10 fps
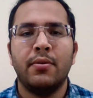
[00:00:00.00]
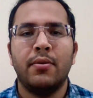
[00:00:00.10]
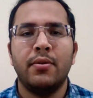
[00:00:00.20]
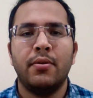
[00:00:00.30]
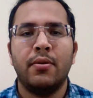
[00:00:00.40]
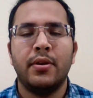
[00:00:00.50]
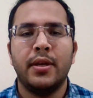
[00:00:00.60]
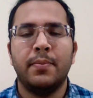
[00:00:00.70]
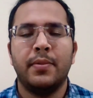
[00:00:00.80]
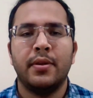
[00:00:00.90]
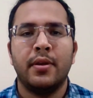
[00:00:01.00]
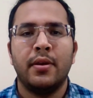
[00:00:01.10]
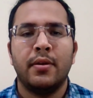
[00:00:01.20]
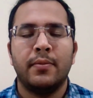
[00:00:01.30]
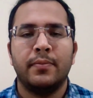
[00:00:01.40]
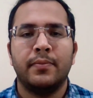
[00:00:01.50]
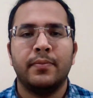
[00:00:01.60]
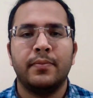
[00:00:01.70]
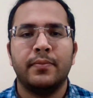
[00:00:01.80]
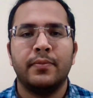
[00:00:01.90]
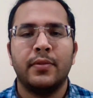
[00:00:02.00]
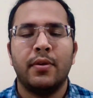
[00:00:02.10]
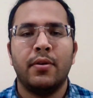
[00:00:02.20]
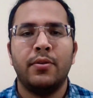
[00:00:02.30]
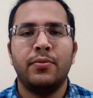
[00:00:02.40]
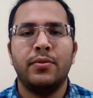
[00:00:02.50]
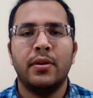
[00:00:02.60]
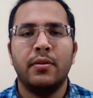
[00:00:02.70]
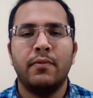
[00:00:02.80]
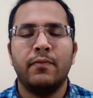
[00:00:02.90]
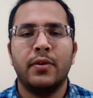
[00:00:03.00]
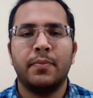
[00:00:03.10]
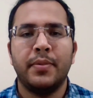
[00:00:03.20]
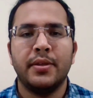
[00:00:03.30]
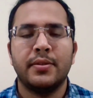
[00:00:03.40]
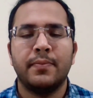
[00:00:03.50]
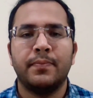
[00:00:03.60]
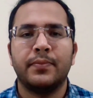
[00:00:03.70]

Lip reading: on or dipped onto the workpiece.